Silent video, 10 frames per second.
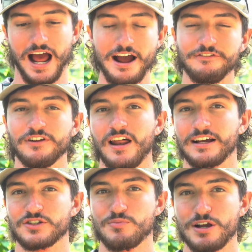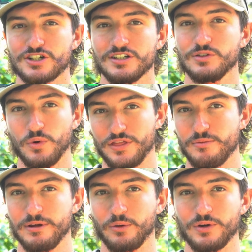I feel like, especially with the
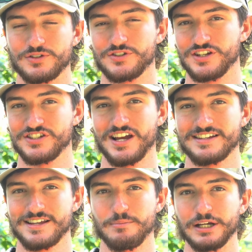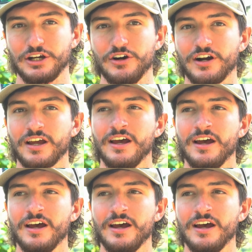Big Wizard, since it has that big hook,